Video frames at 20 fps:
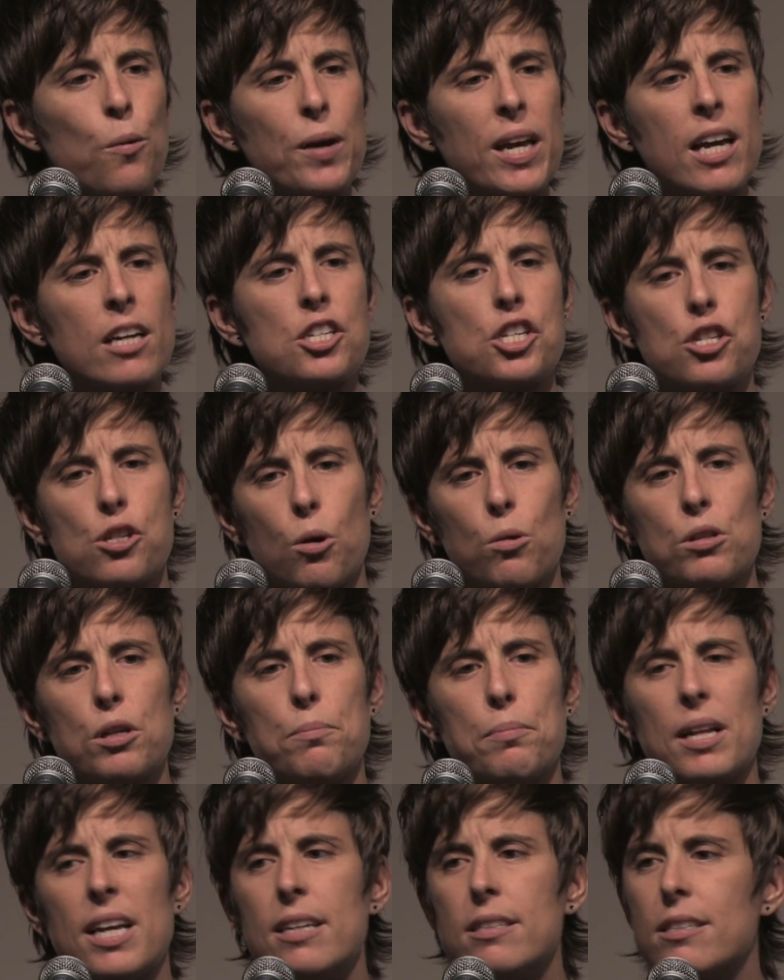we got
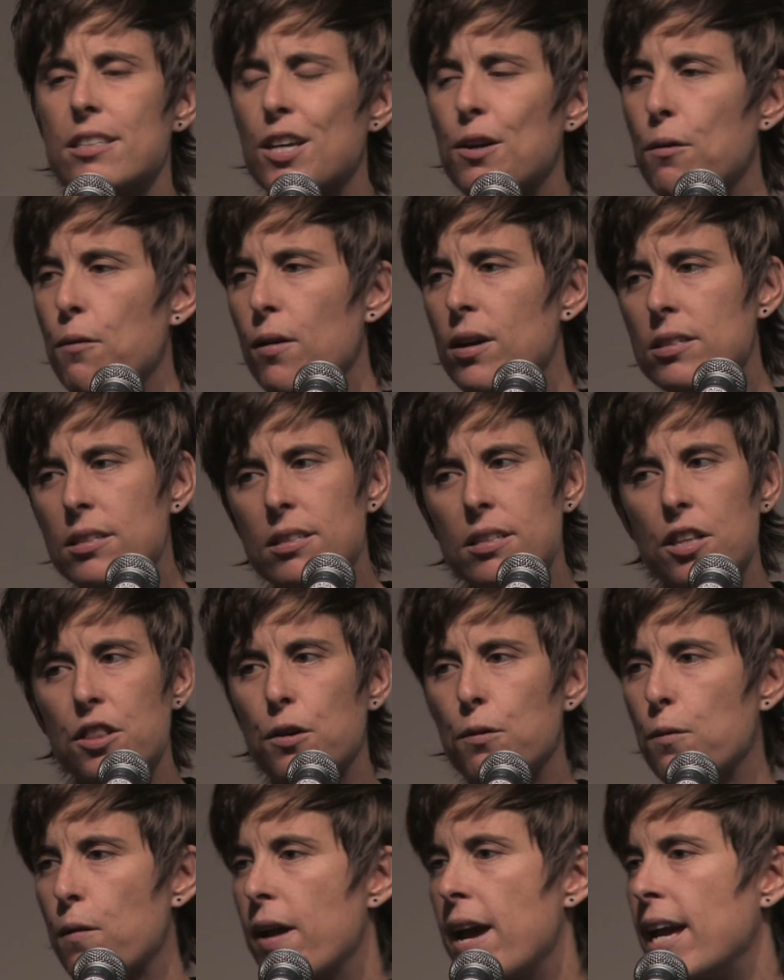shoulder blades that rust in
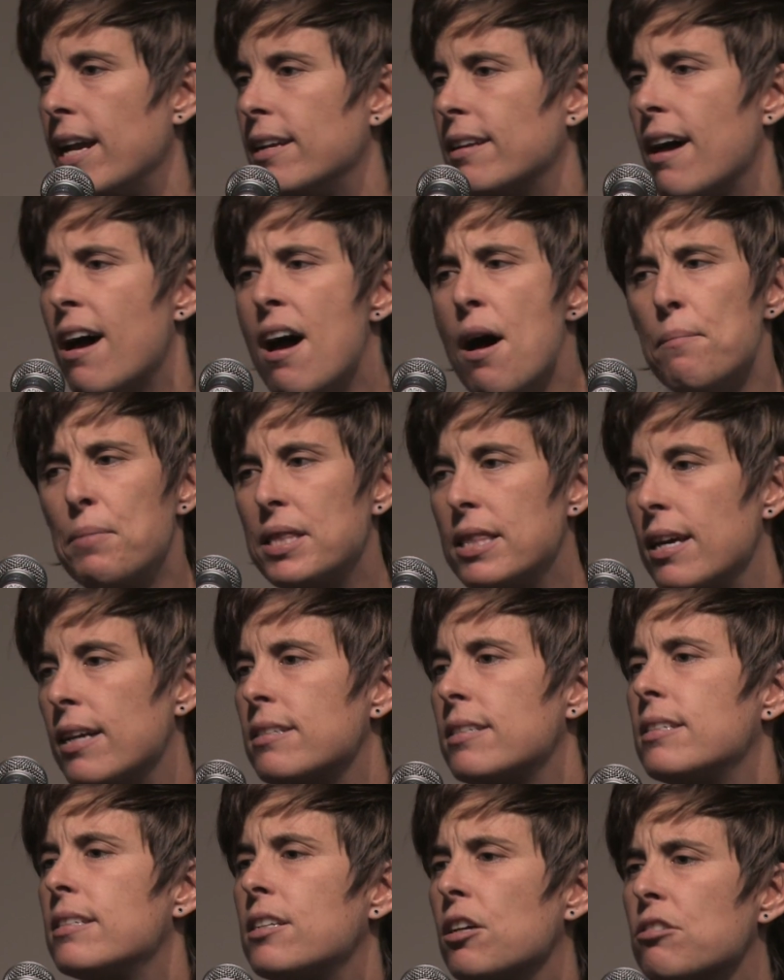the rain. But
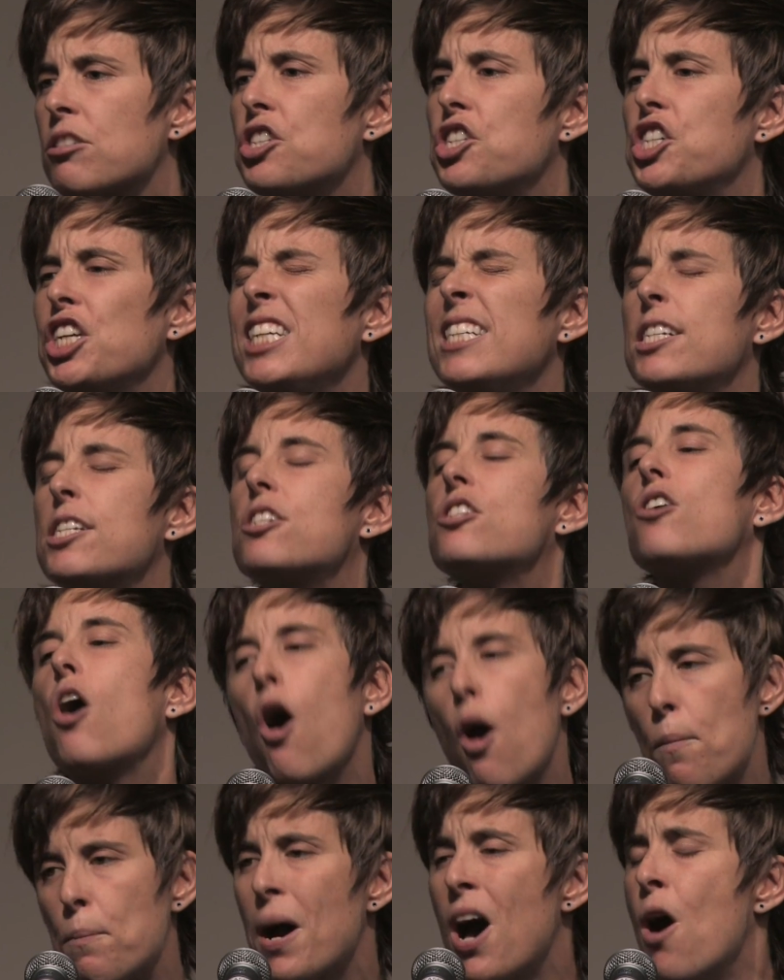they're still
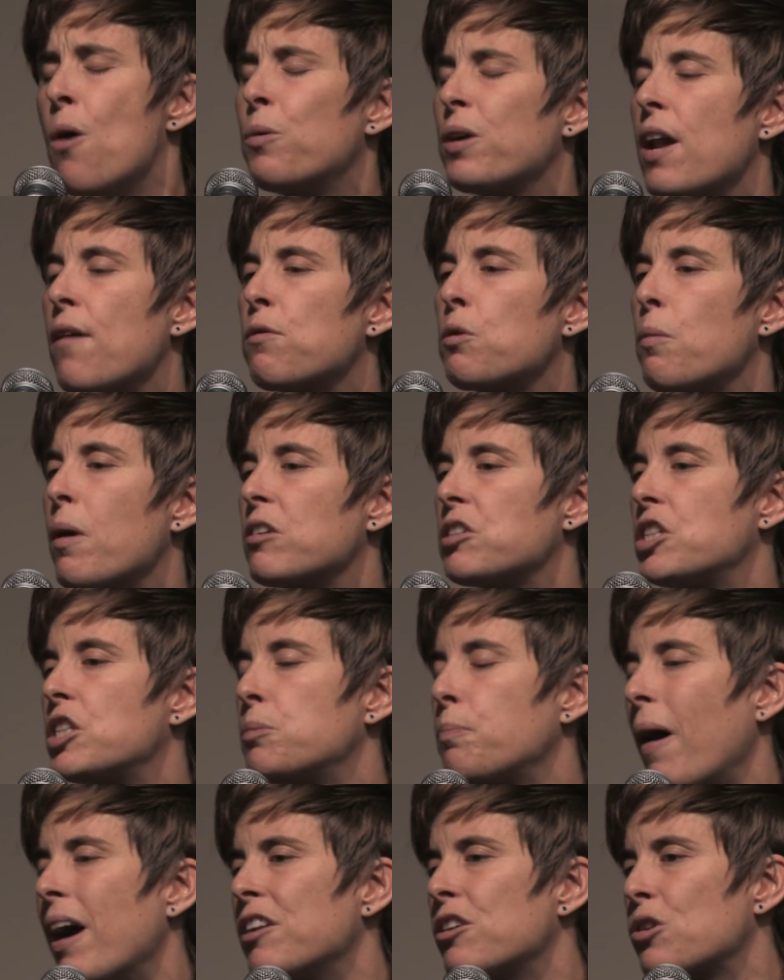G-sharp whenever our
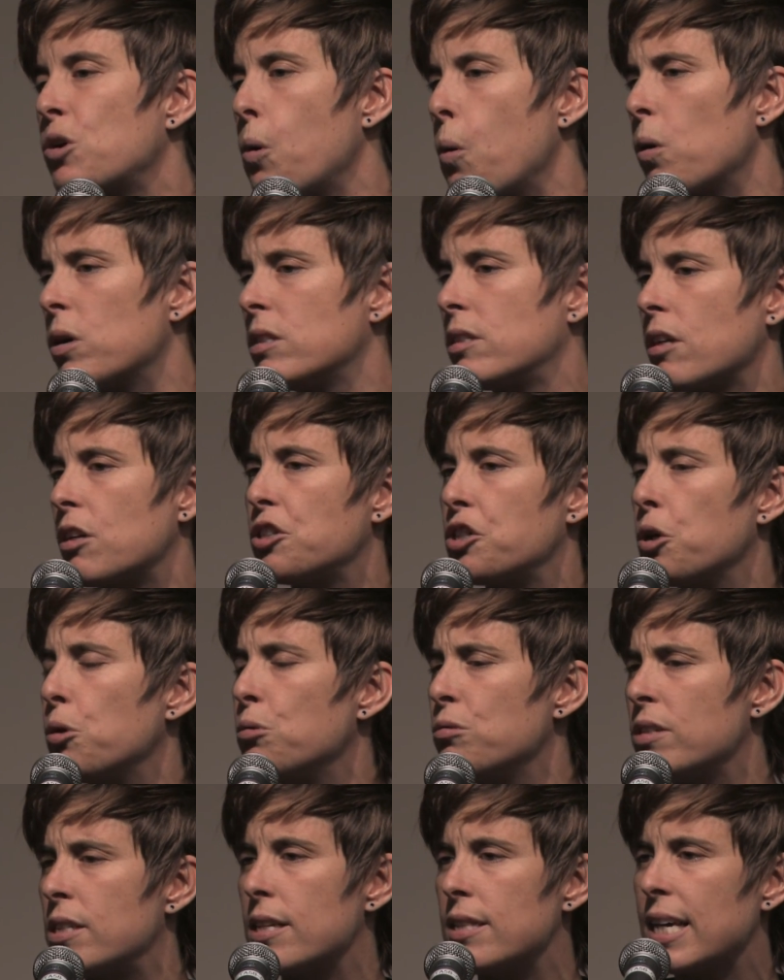spinal cords are
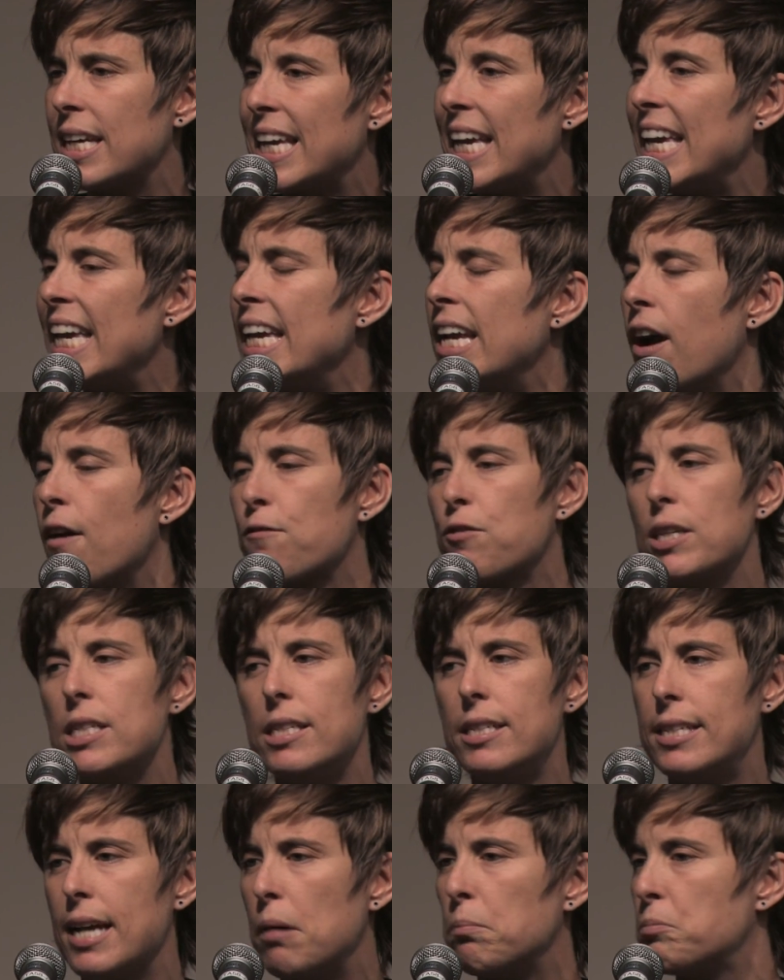tuned to the key of
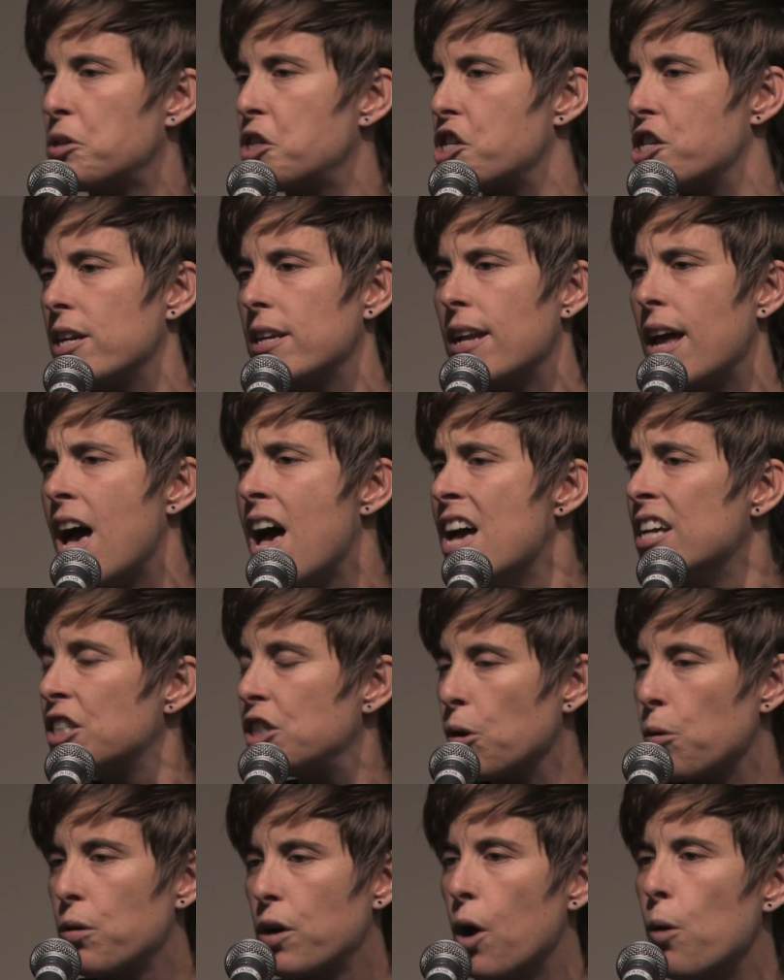redemption.
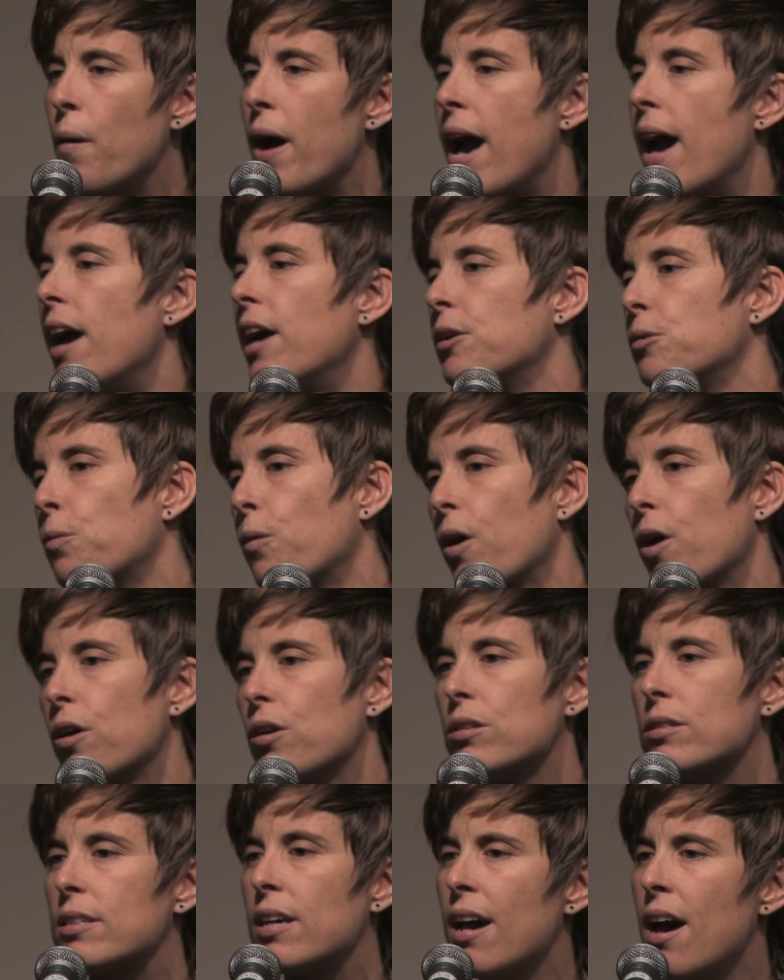So go ahead,
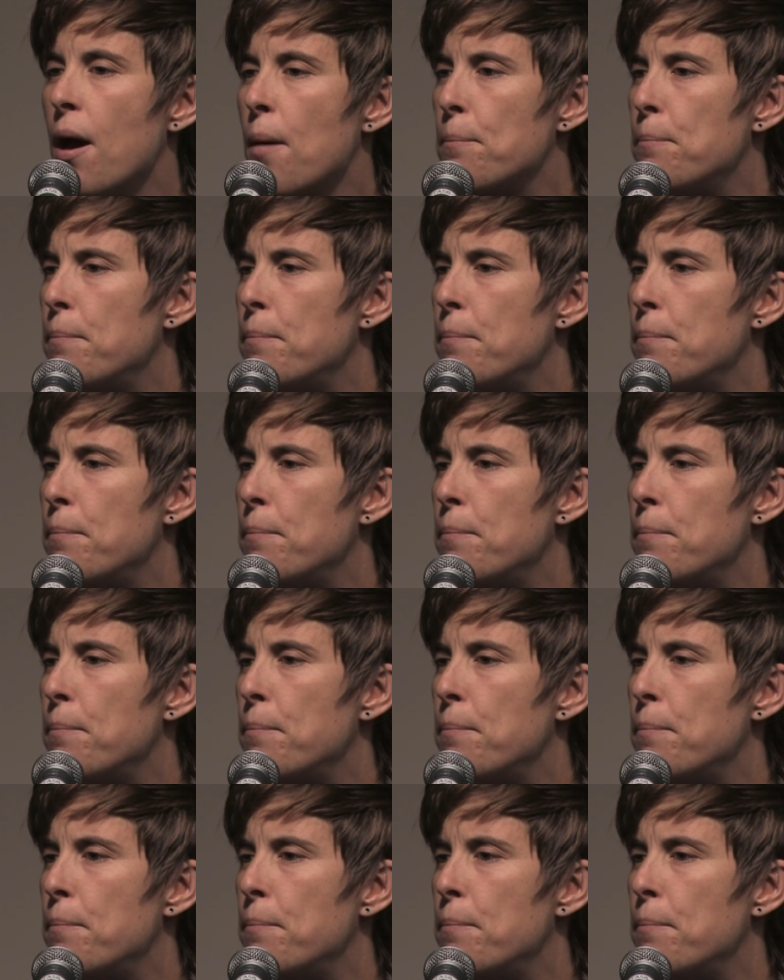world